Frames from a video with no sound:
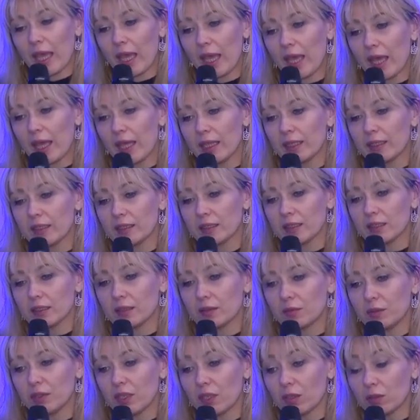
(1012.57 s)

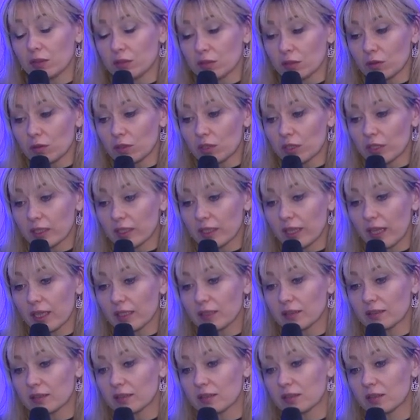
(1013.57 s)
And we also
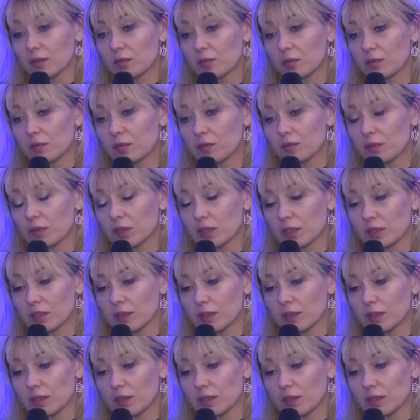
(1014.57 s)
organized some